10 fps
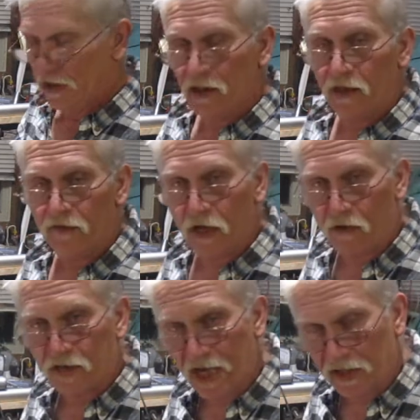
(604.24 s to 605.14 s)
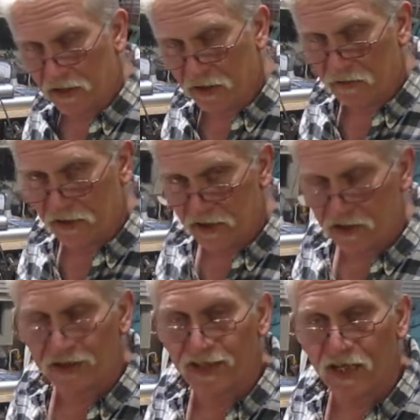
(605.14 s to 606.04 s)
if y'all can't do
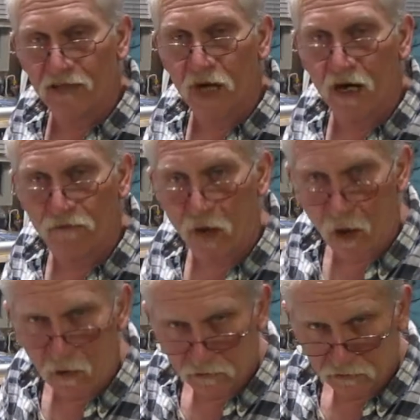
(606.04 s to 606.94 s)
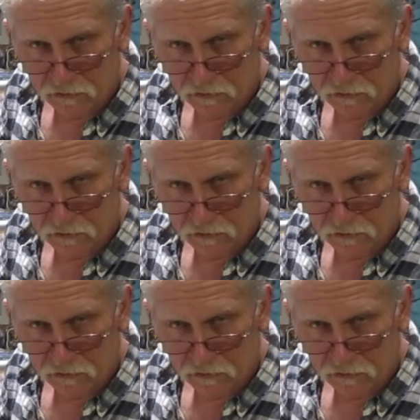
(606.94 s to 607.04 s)
this, it ain't my fault.